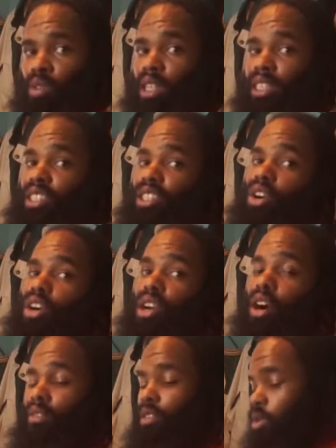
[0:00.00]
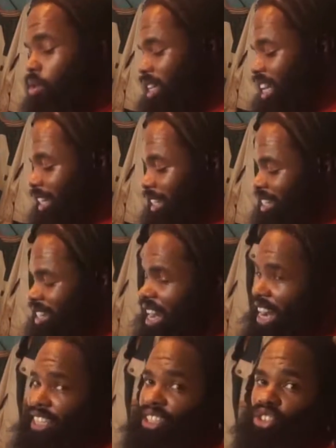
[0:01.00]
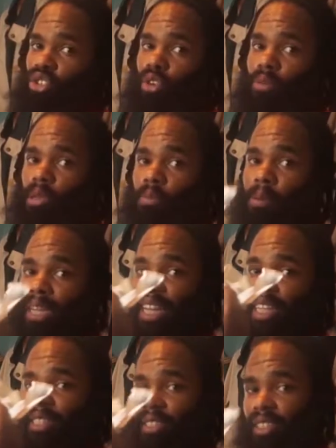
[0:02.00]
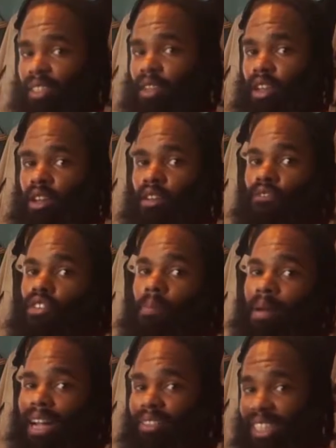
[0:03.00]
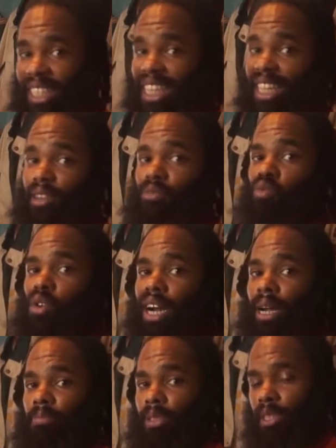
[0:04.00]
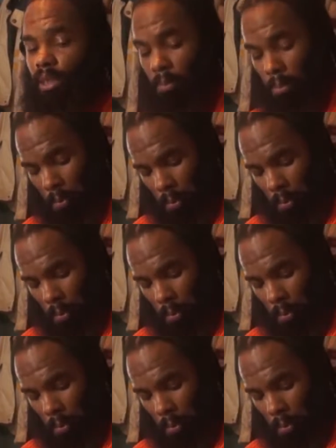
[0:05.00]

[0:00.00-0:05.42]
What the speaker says: going to start off going at a nice normal pace for about 10 reps